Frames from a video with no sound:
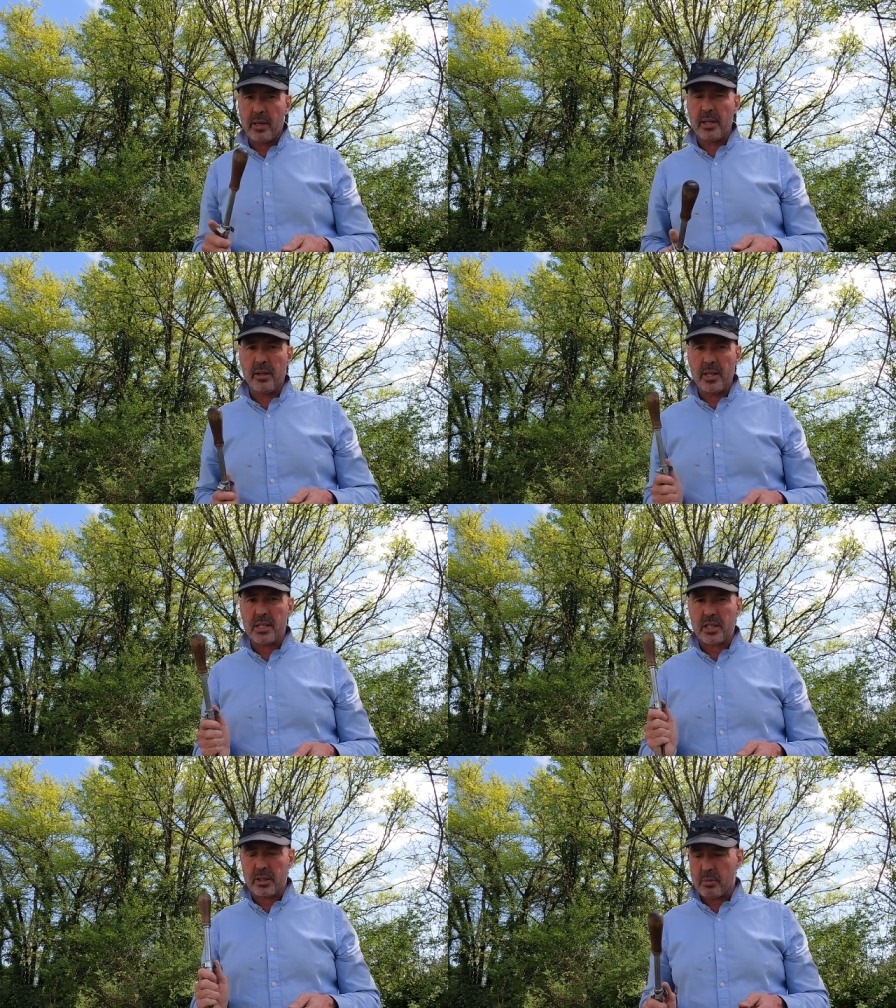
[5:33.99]

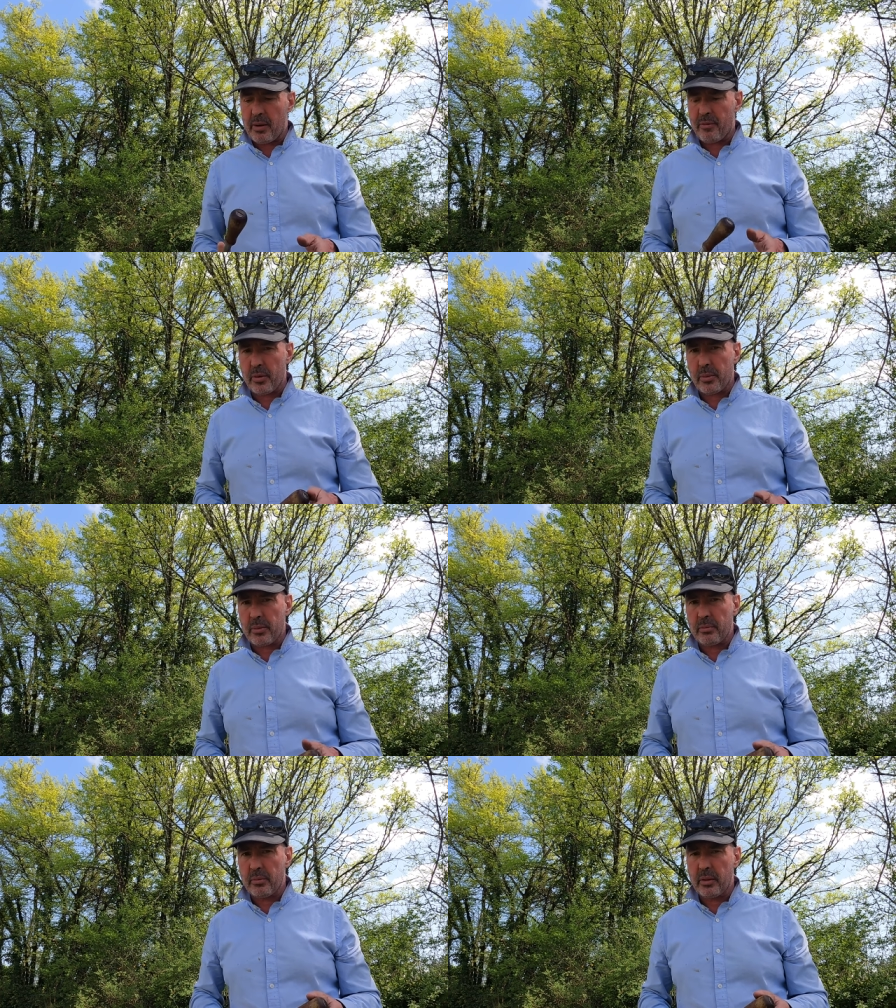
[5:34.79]
these things went
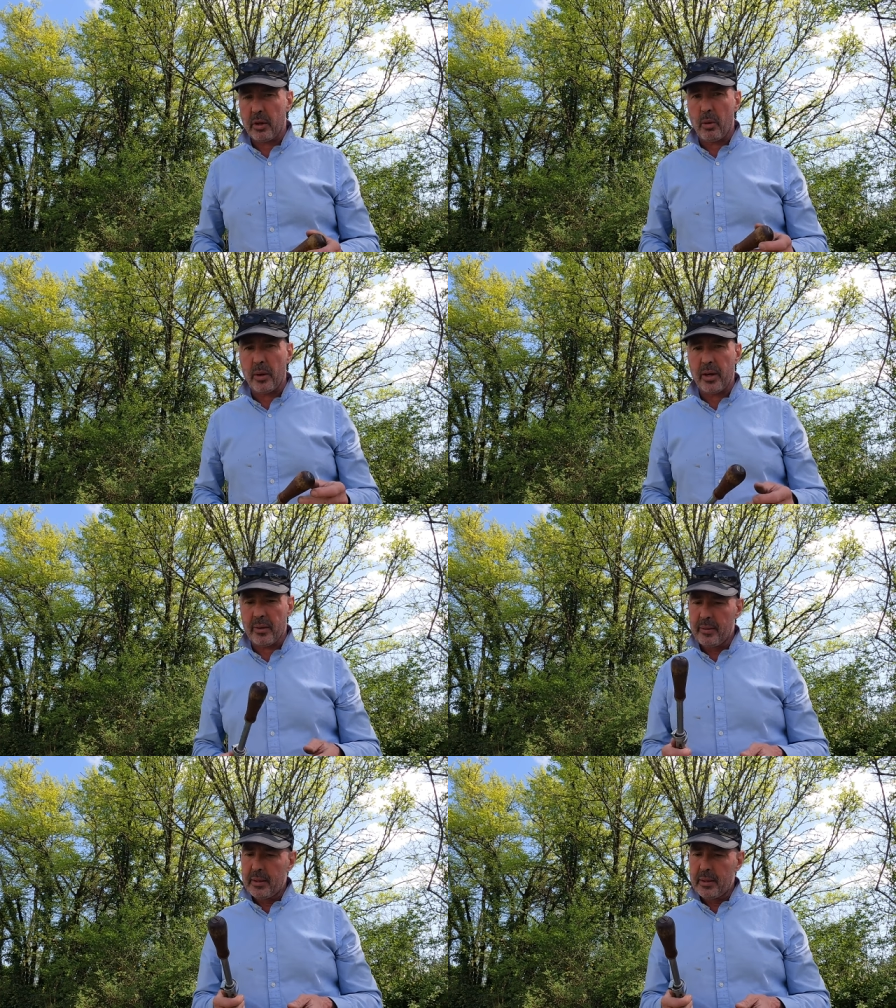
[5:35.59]
through a lot of work.